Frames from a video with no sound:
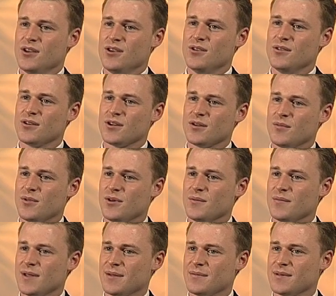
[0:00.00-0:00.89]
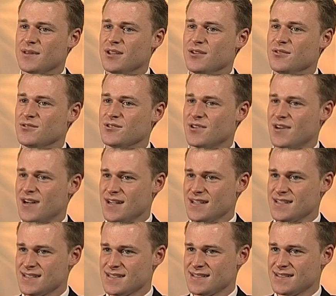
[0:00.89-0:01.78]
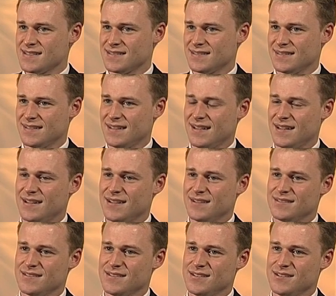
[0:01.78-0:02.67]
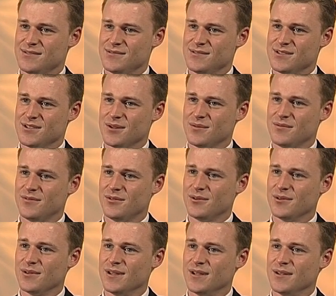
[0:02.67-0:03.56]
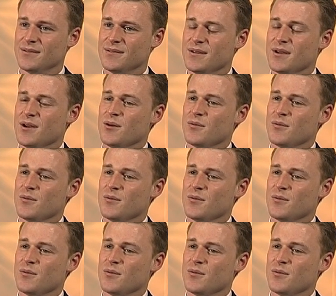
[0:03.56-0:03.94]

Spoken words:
you can appoint people that you trust to do the job for you,